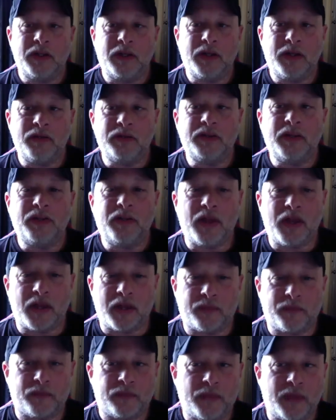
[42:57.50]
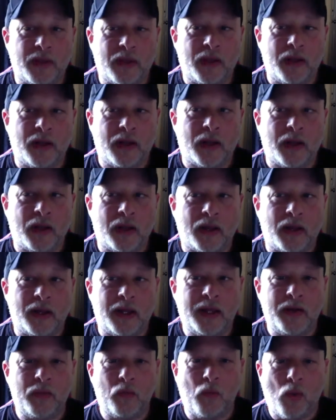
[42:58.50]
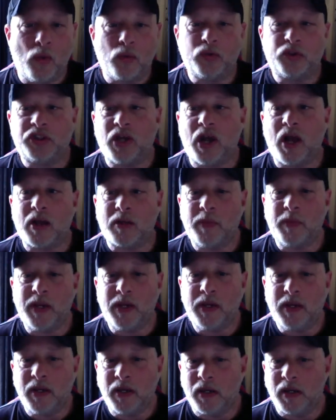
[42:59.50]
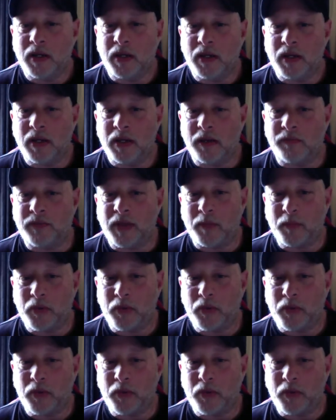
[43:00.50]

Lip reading: the thing. It won't shock me if they